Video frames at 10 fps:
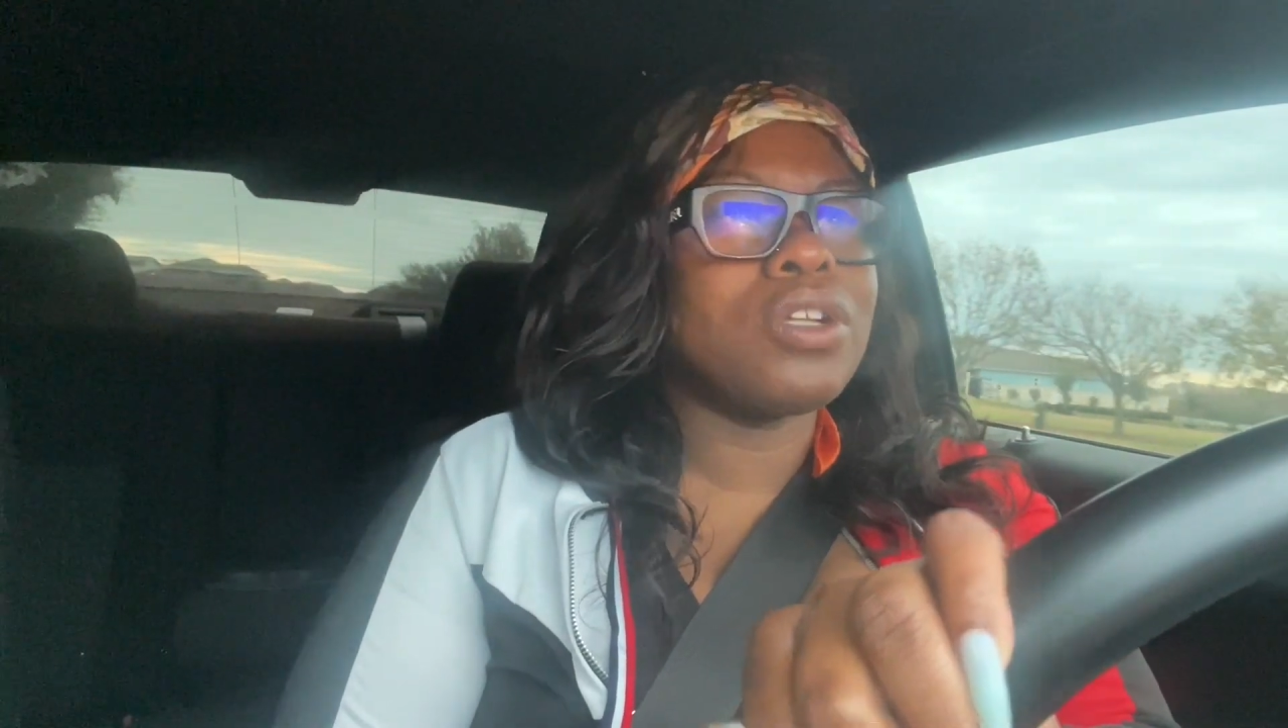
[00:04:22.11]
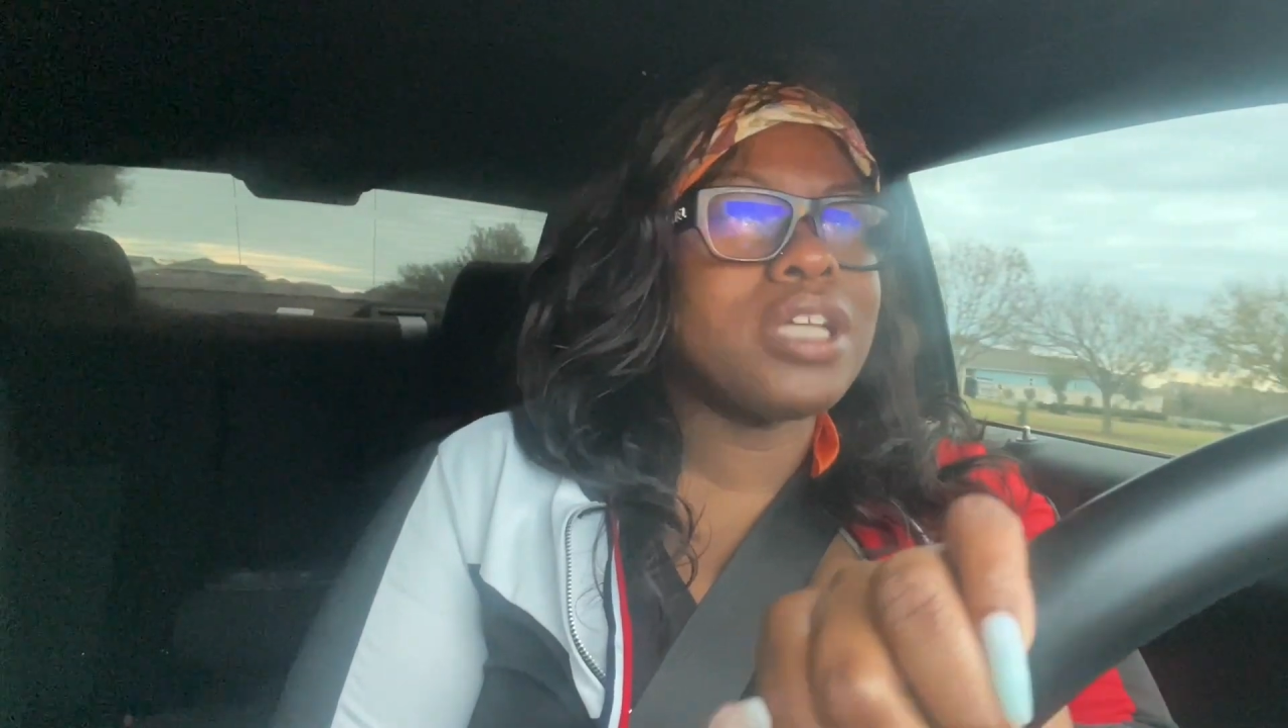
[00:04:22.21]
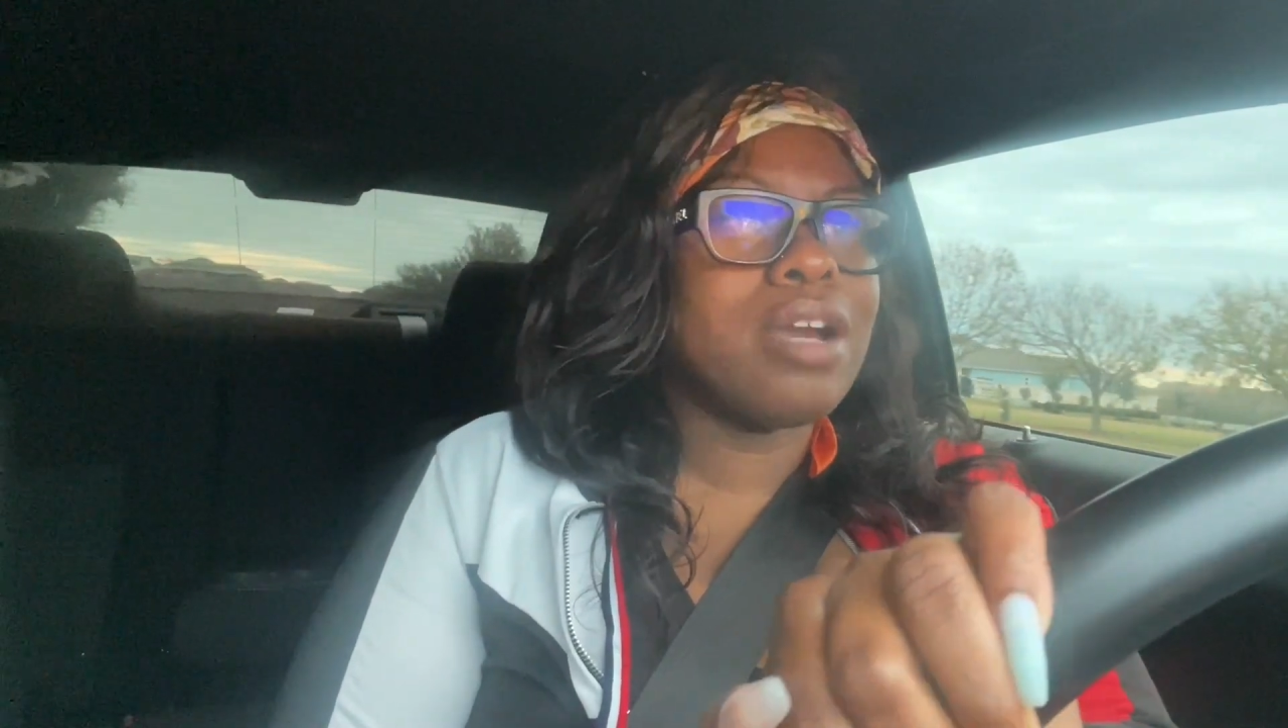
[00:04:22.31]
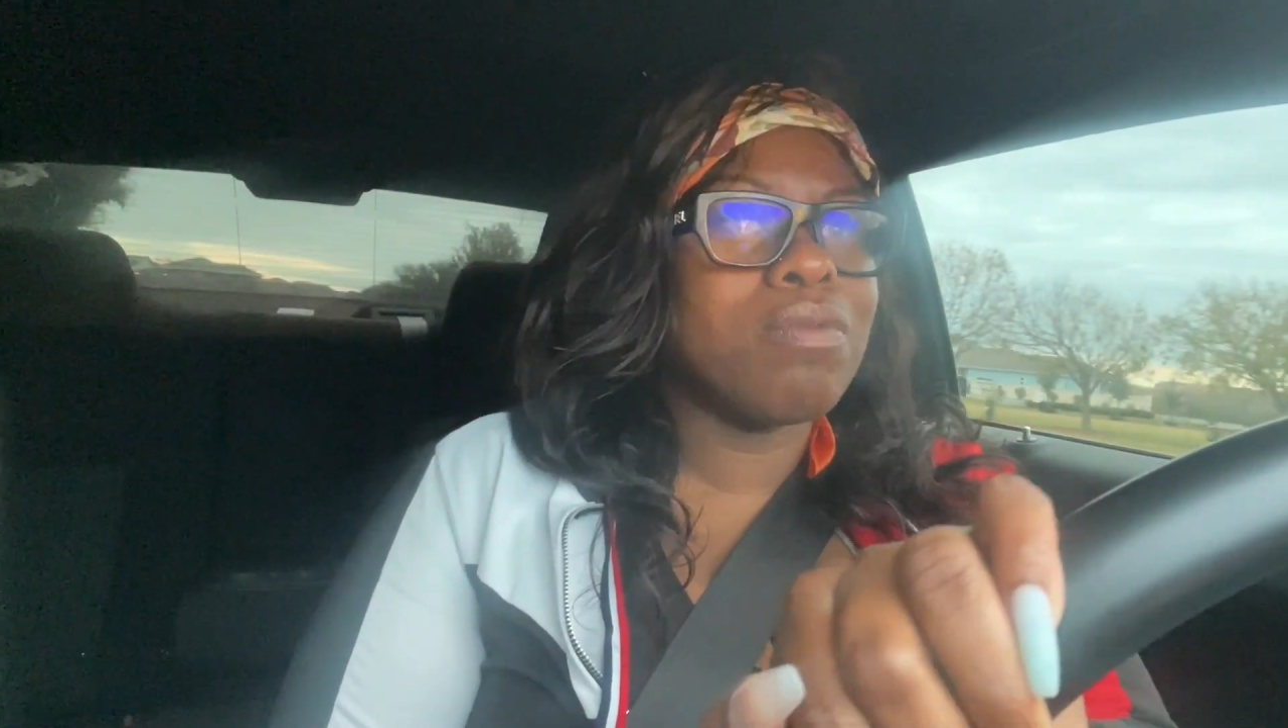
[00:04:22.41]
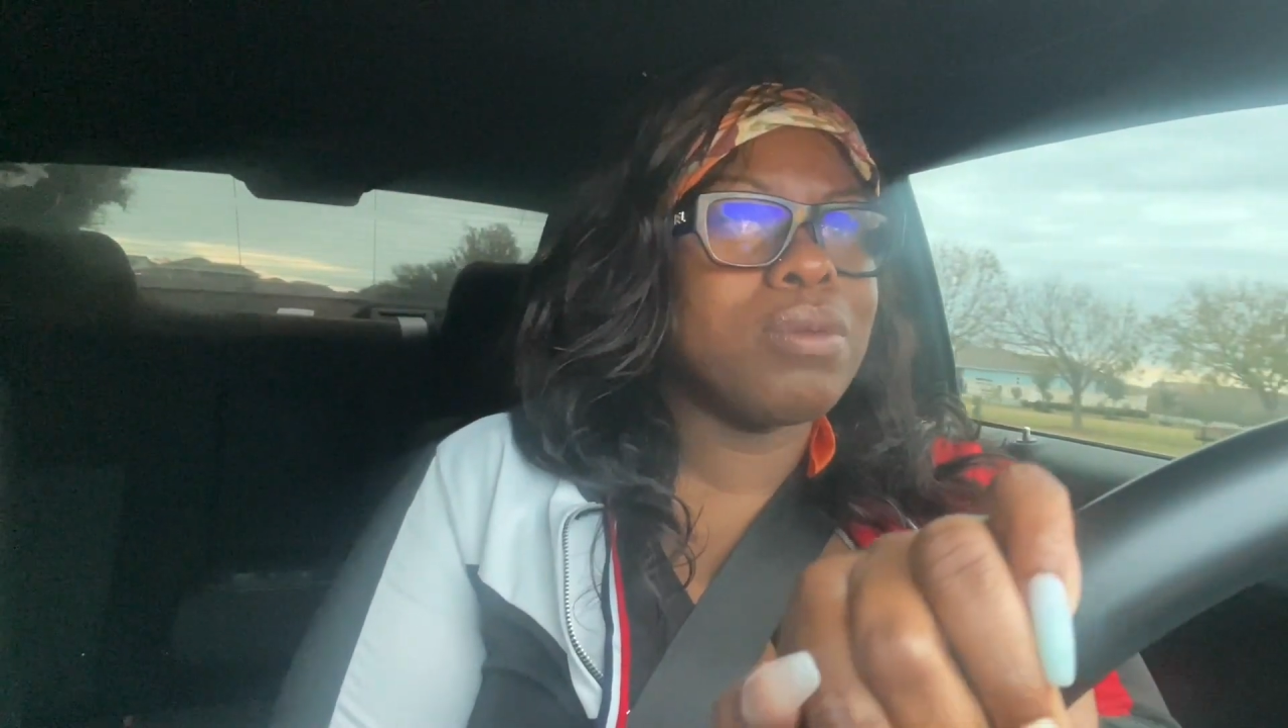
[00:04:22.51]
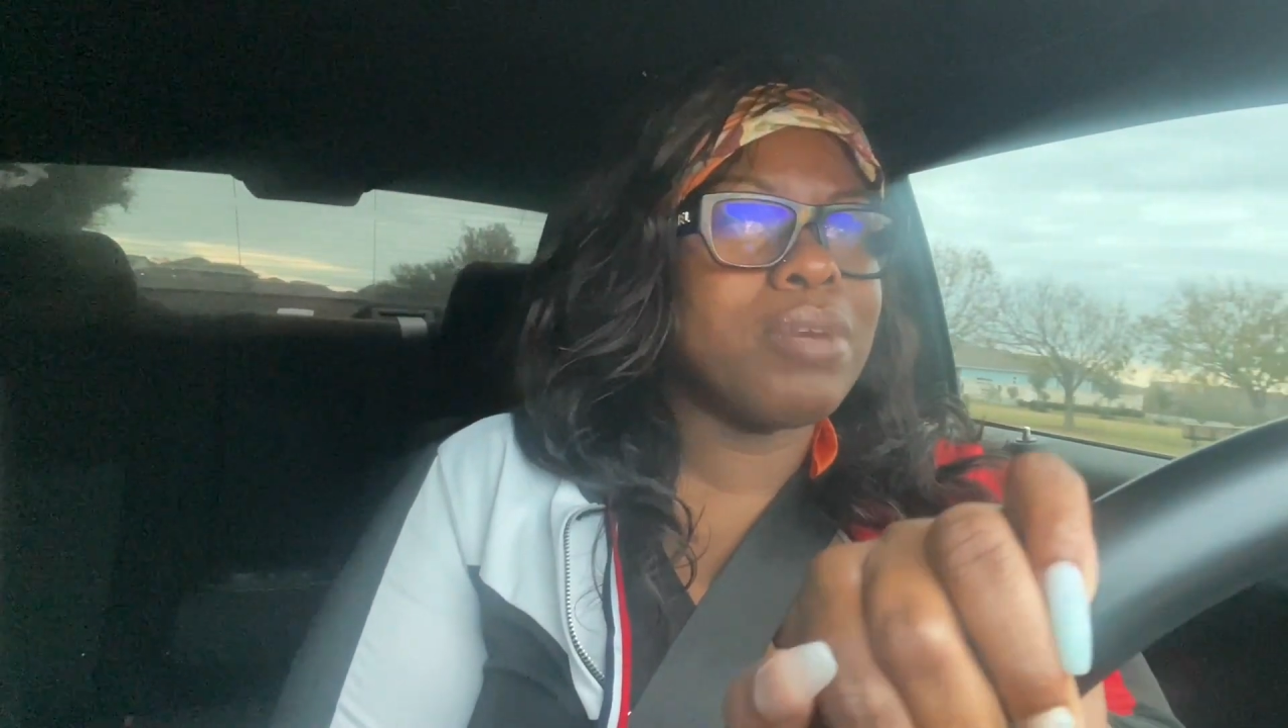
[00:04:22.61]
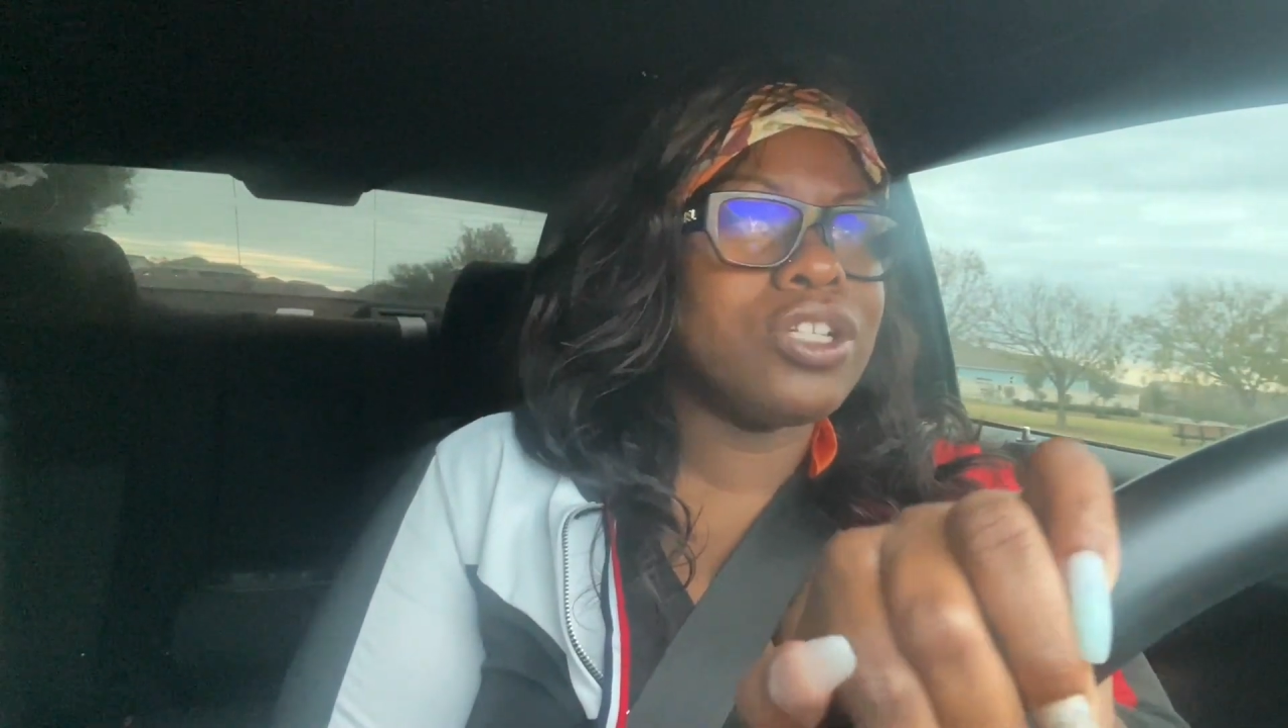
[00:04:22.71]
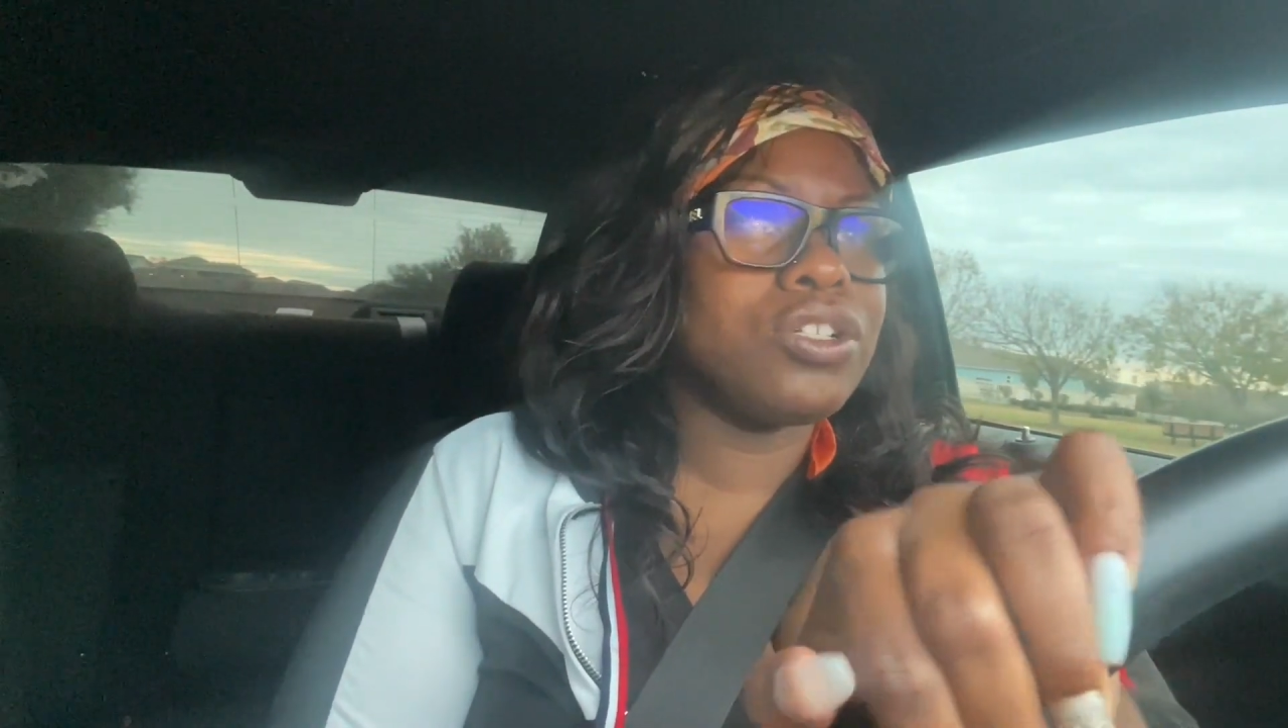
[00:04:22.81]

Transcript: time with my